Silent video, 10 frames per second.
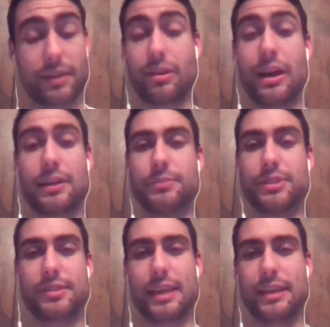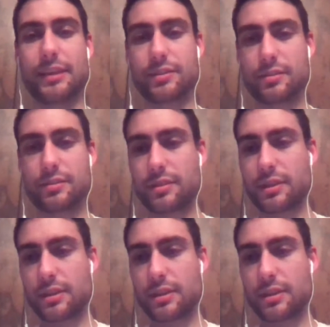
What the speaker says: a lot of mistakes.